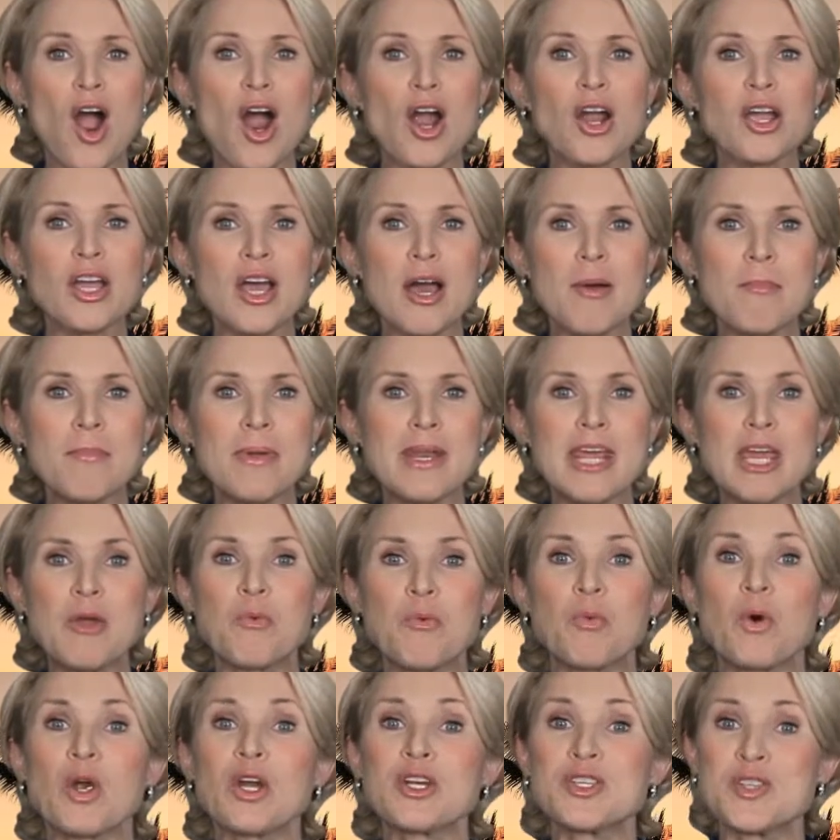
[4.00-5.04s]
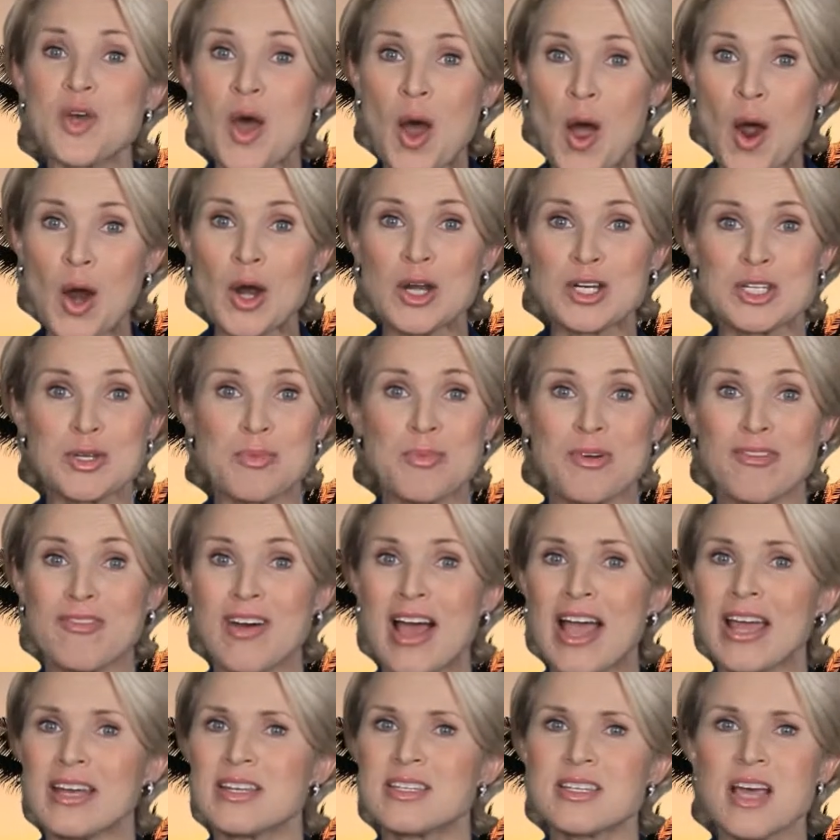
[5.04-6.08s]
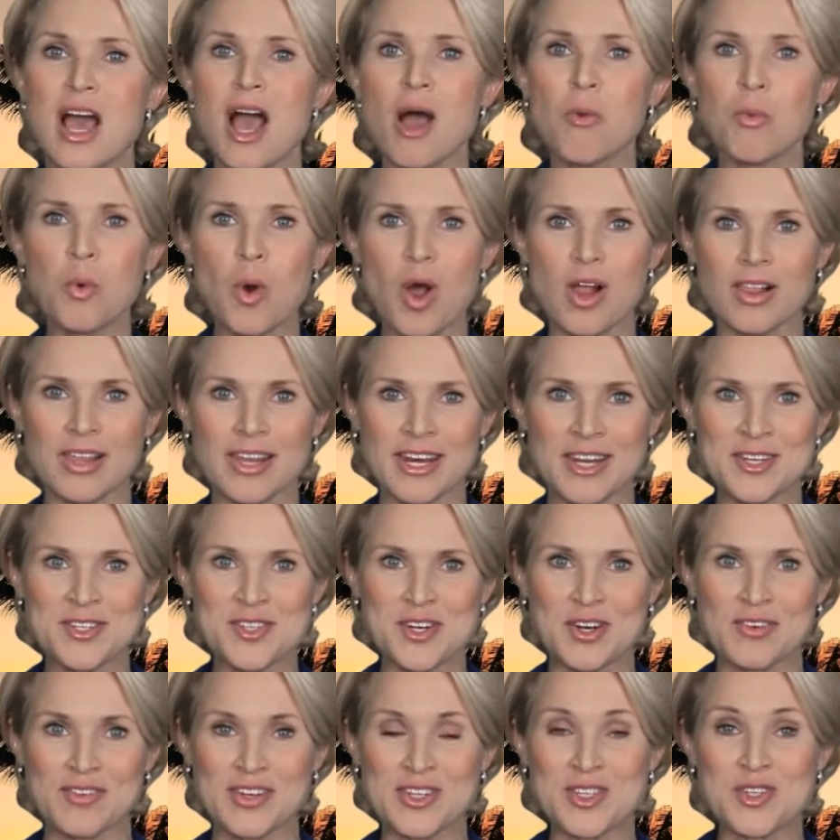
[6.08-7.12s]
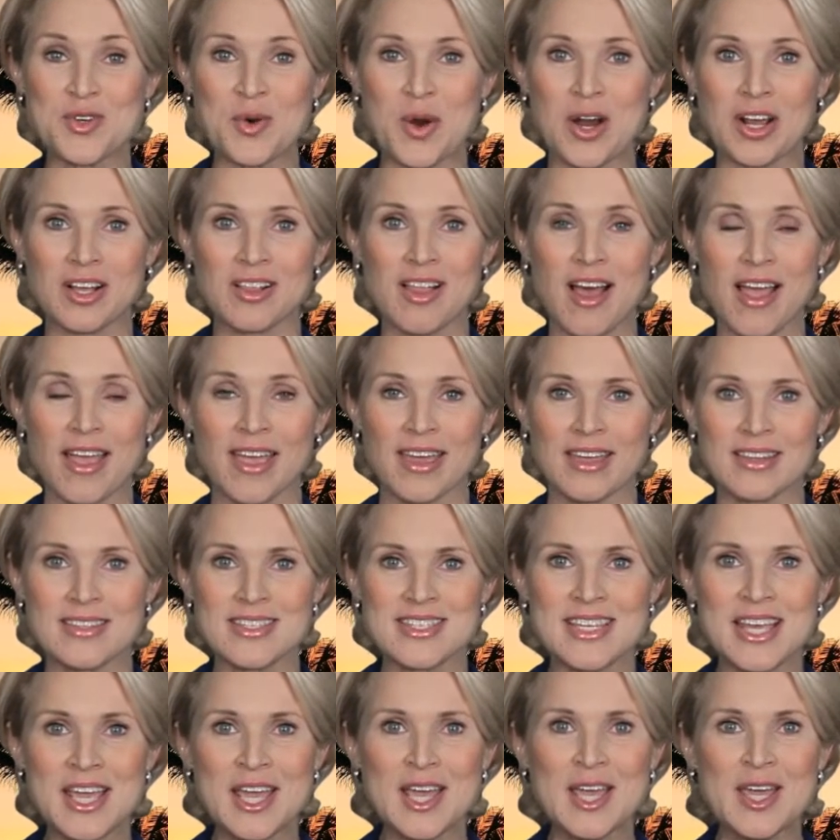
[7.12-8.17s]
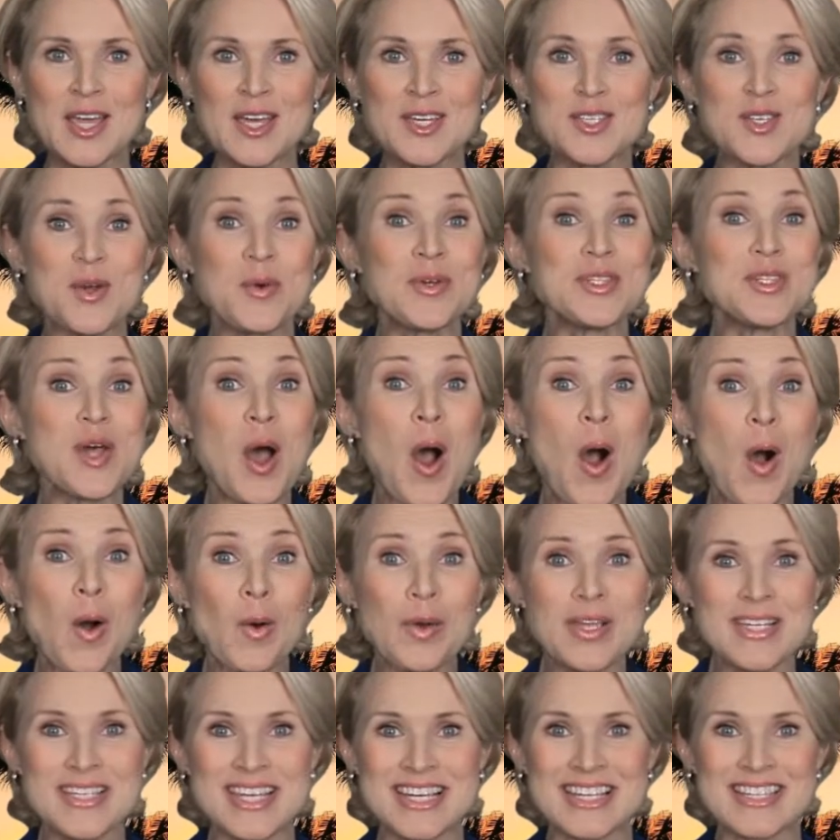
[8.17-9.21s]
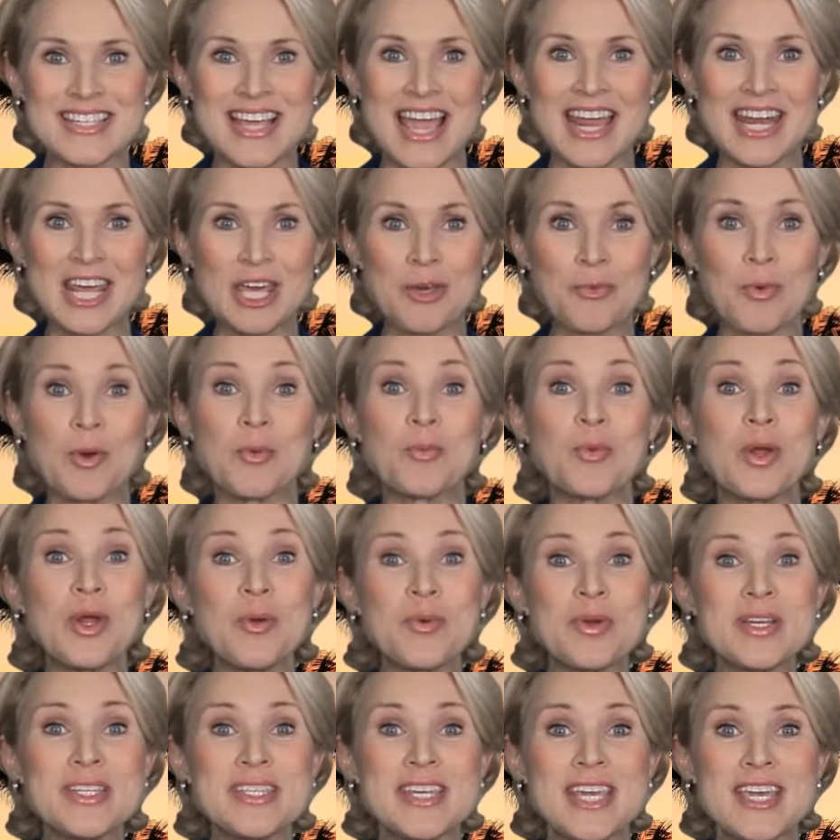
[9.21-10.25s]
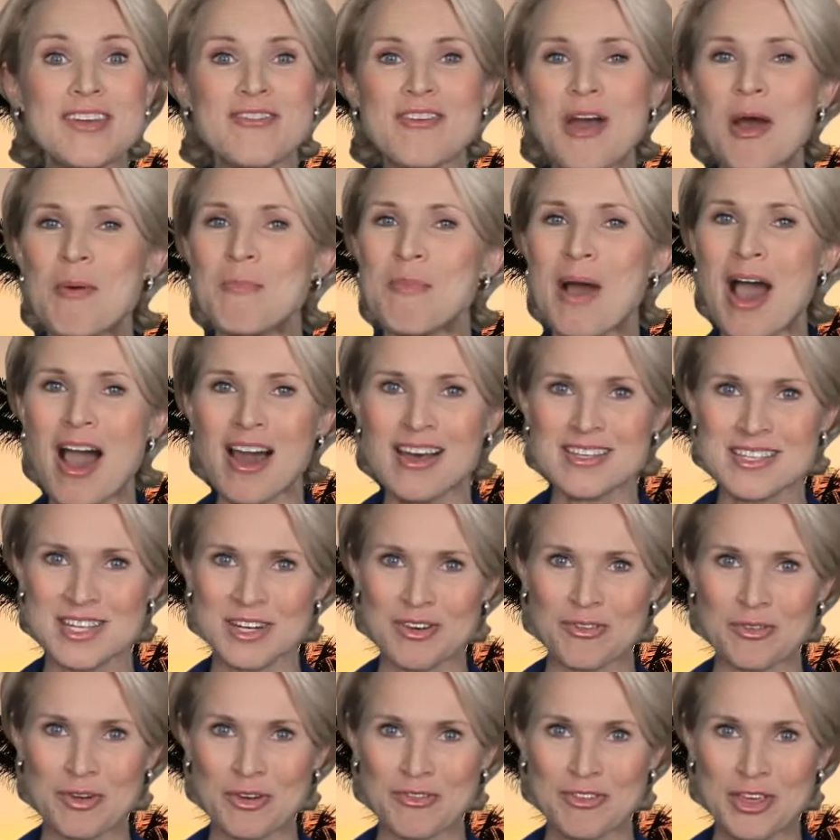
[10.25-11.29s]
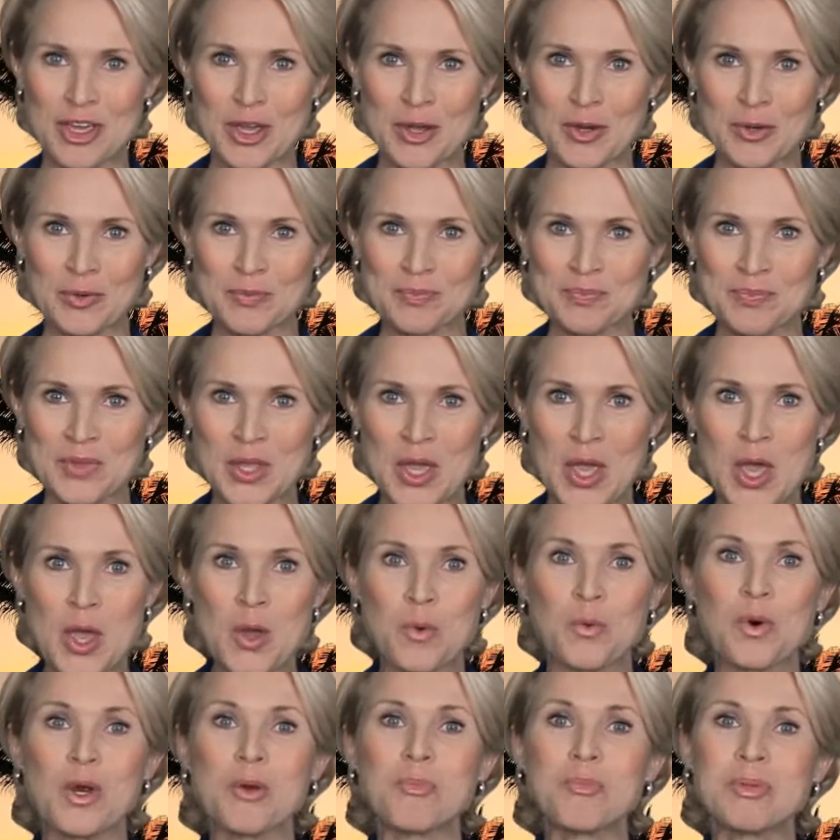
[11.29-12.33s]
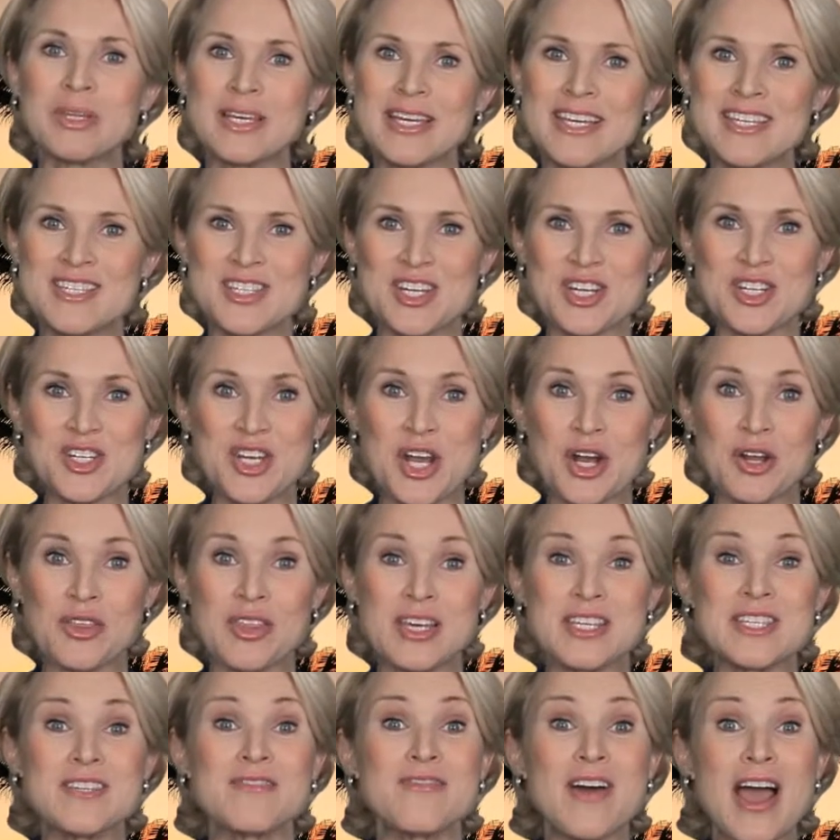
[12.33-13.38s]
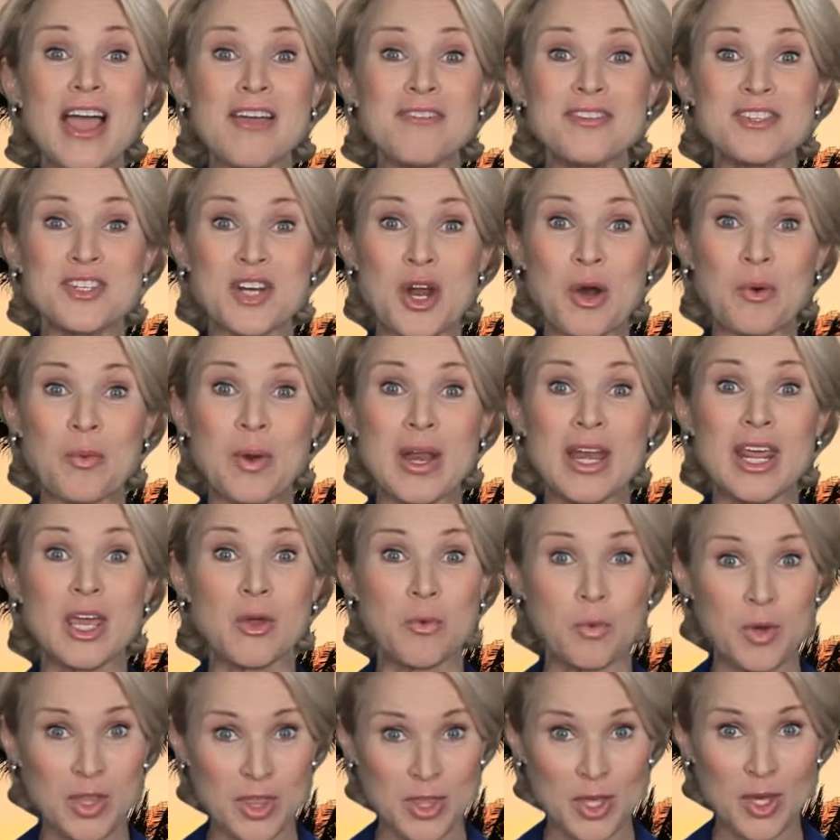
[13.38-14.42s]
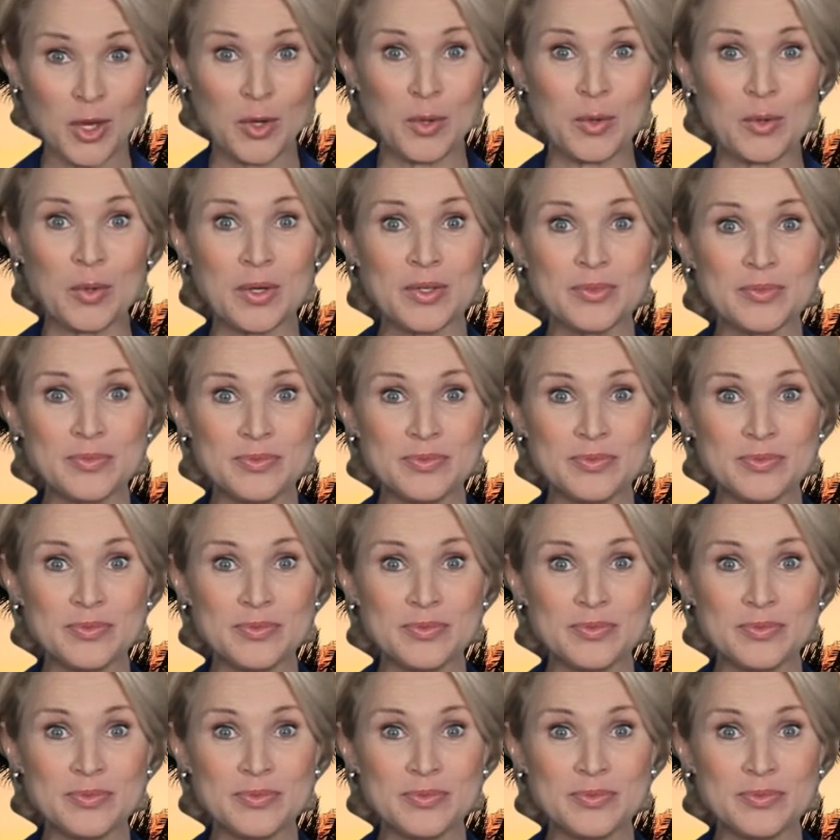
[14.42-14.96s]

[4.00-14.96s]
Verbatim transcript: Our company works hard to provide top quality service to our clients, so it's always exciting when we receive a positive review. We're pleased to share this five-star rating with you.